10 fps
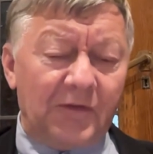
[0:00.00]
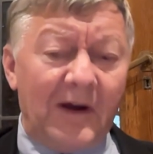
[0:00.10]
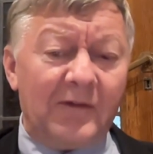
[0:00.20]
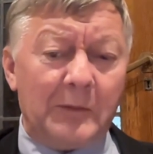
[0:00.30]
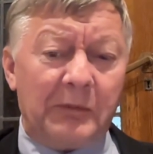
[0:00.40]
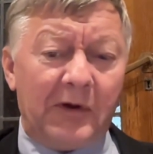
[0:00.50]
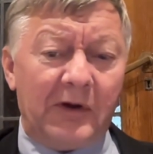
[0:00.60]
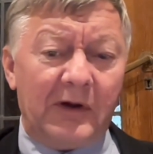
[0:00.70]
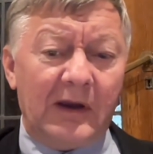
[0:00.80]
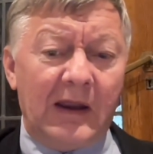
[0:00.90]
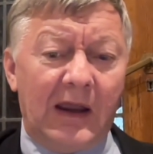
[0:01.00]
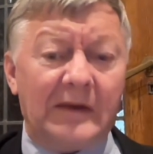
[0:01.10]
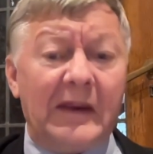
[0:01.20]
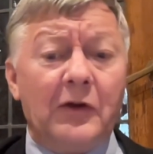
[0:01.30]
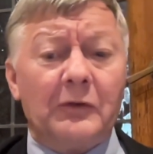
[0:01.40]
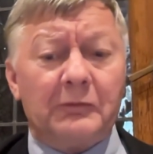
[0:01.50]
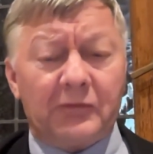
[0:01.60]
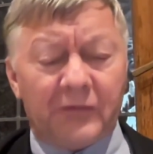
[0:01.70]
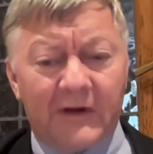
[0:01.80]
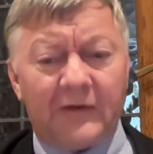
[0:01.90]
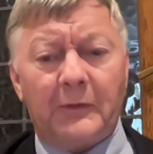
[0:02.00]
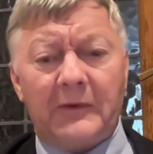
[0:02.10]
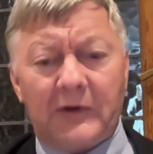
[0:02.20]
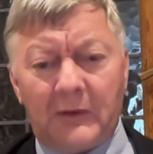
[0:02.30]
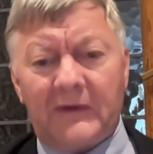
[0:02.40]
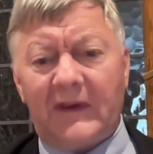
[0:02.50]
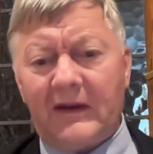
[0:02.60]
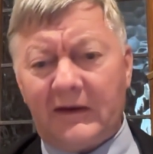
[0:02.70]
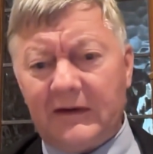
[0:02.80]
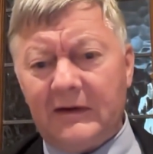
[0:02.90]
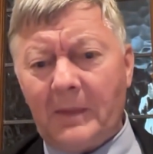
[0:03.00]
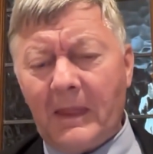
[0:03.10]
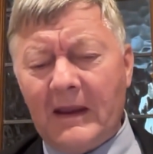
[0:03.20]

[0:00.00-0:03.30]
a 5-year period, and they got funds from the USAID.